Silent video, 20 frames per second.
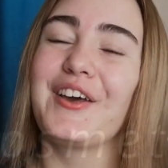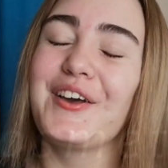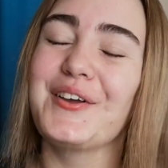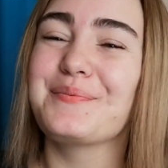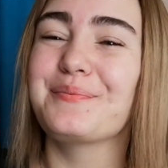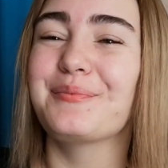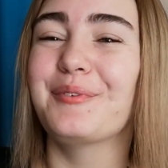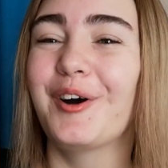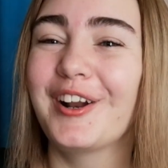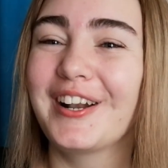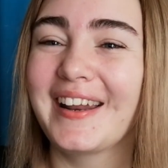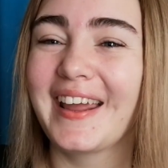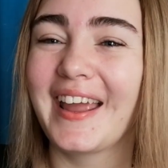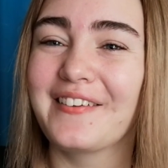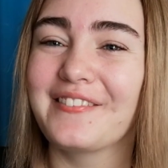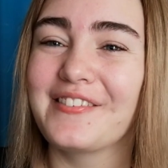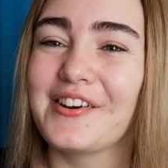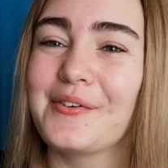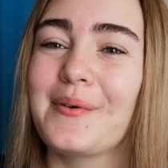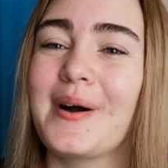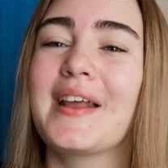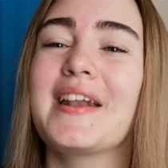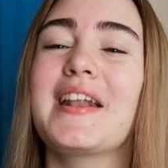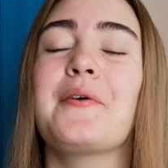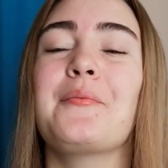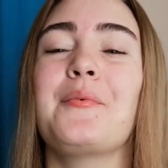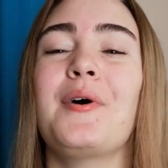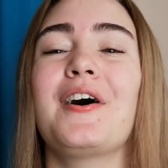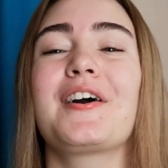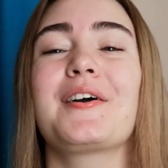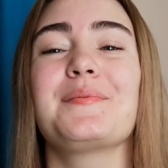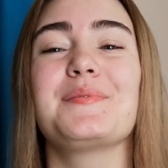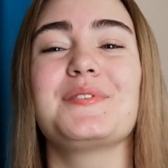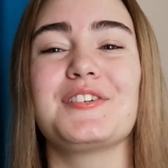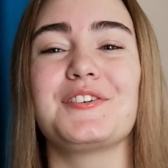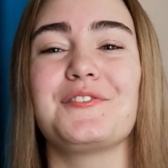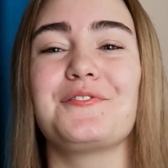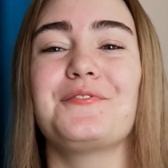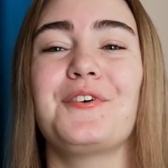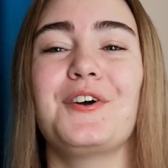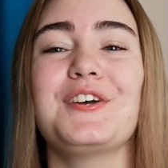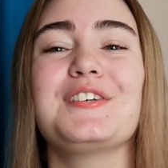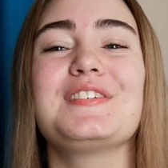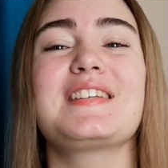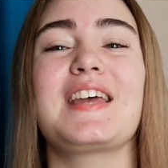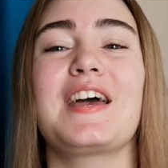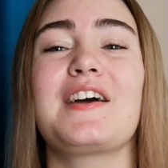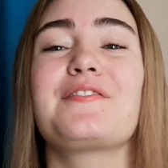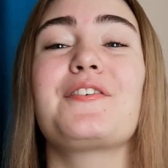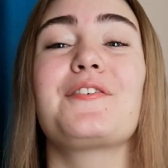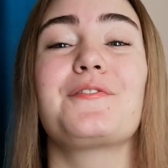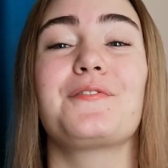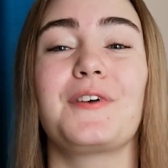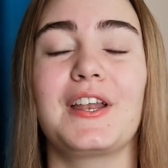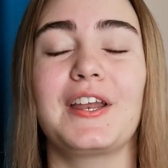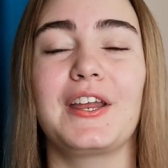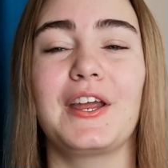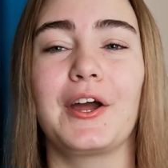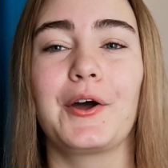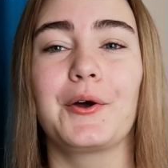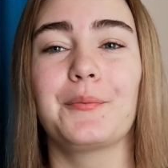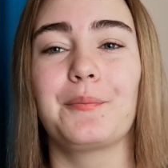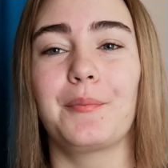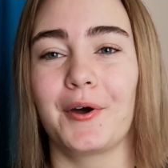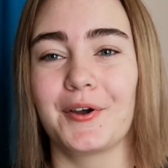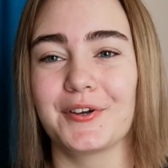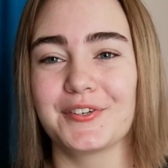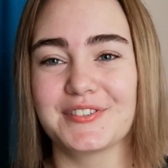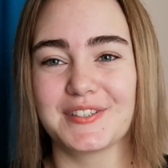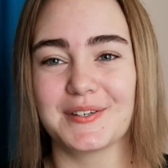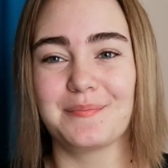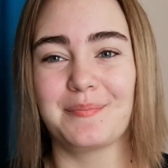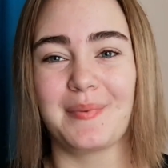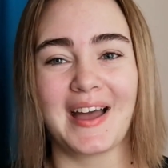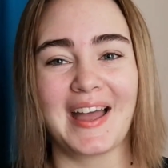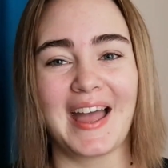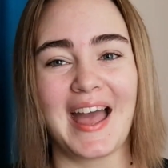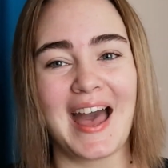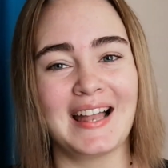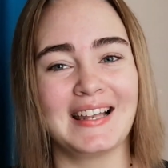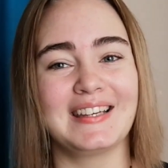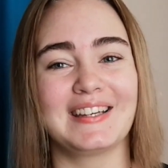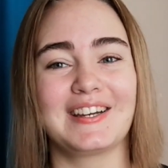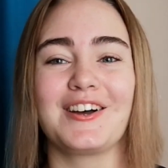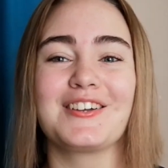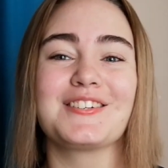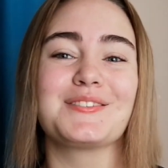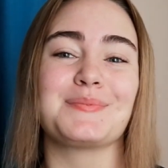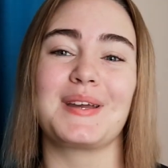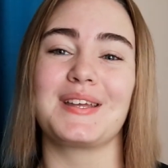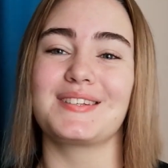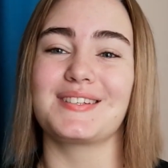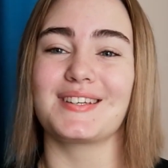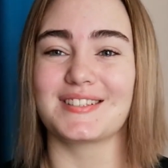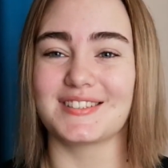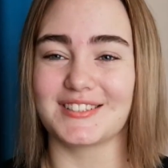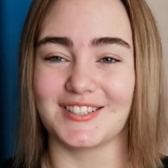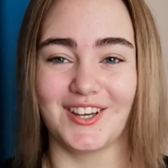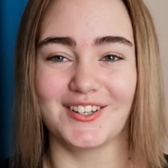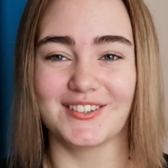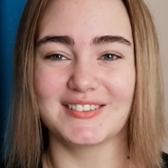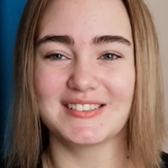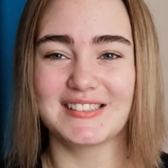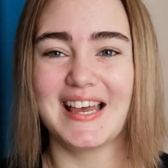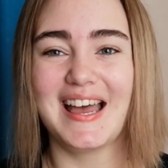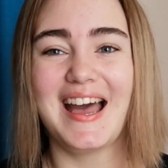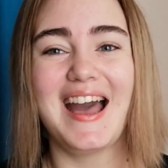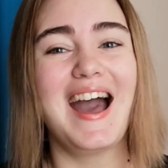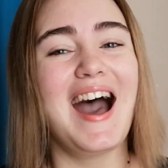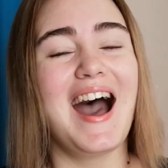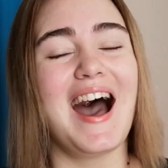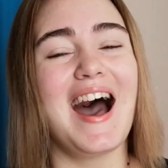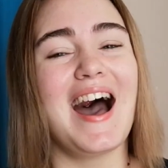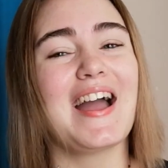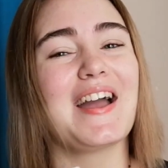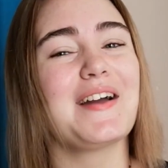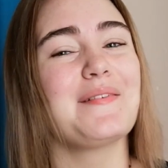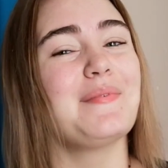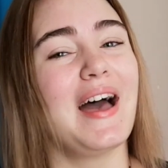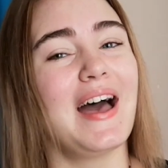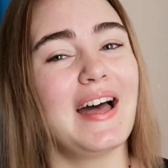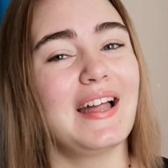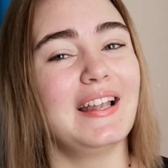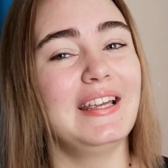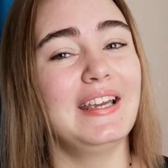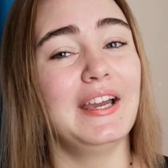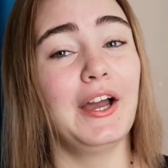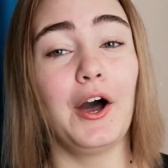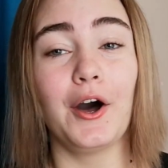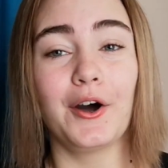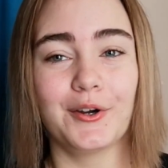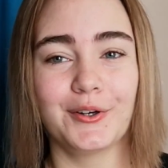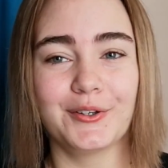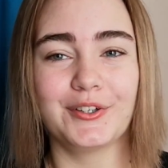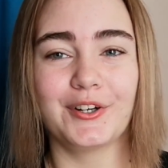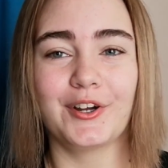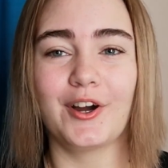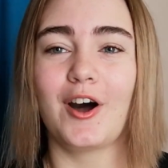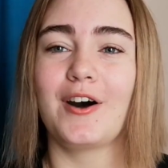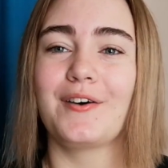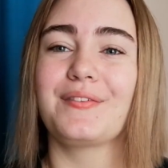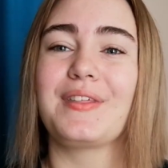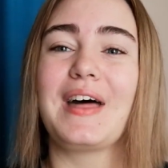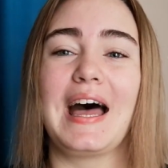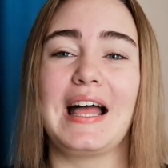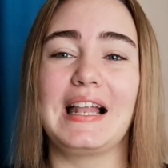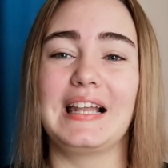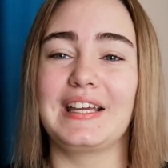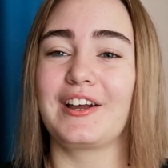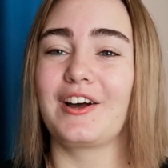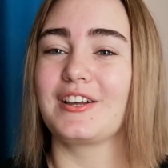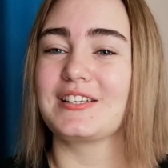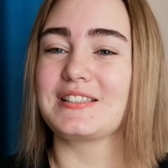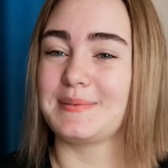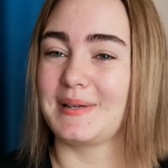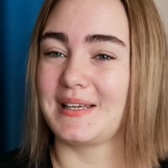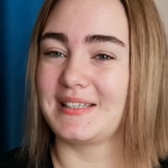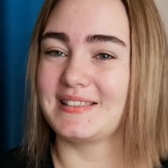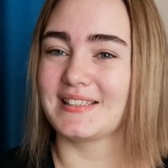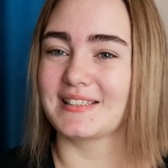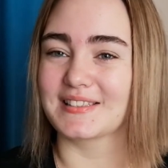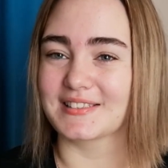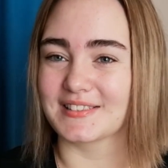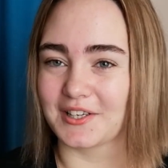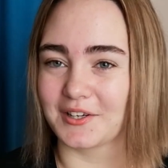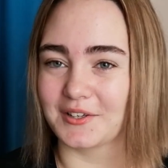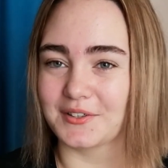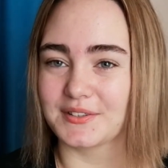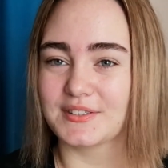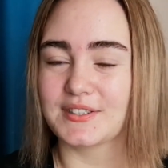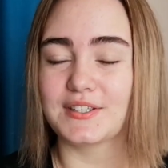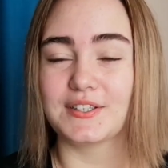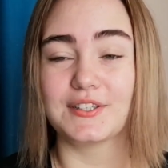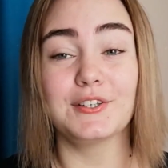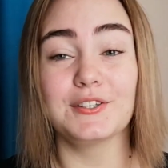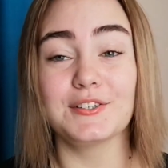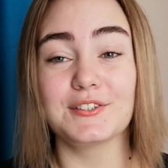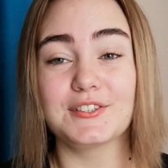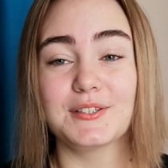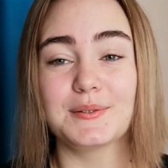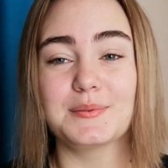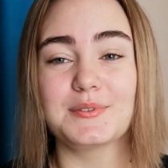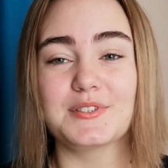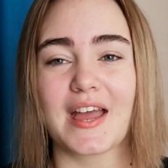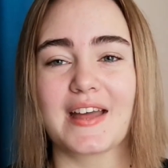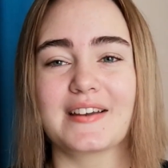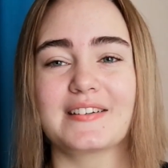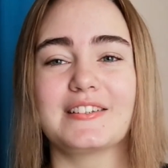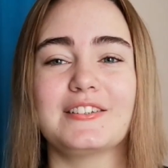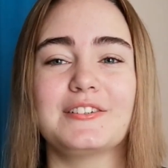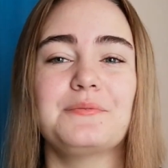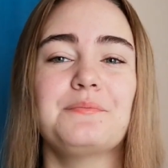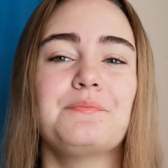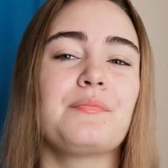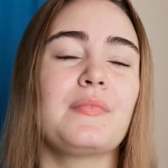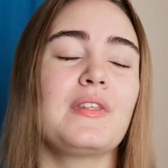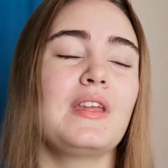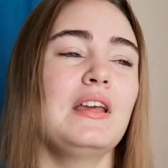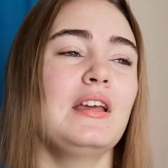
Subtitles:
Good morning everyone and welcome to the first ever video posted by Ali Cosmetic Salt. I am Ali, owner of the Ali Cosmetic Salt YouTube channel.